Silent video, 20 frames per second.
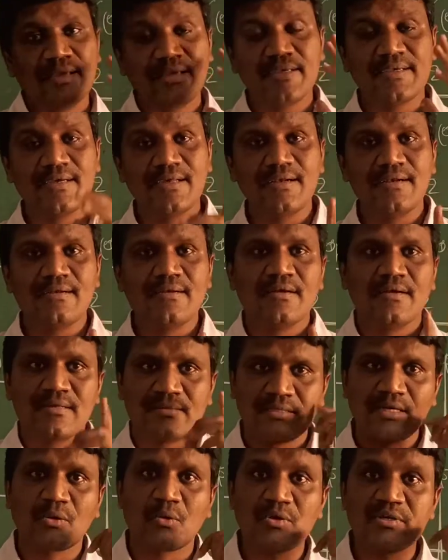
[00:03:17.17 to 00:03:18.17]
Here
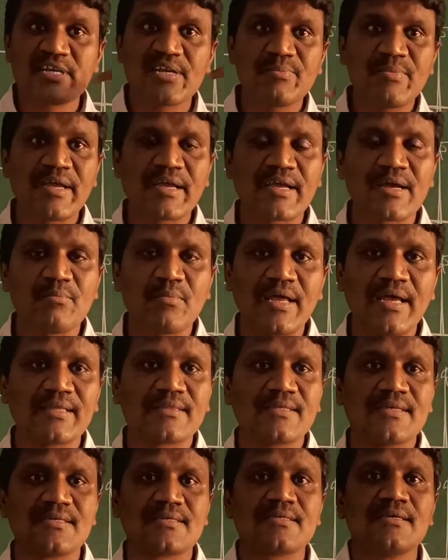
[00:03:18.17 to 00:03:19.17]
the question may come like
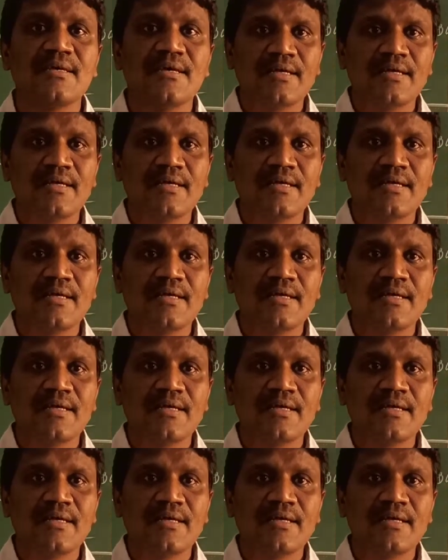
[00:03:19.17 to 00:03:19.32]
this: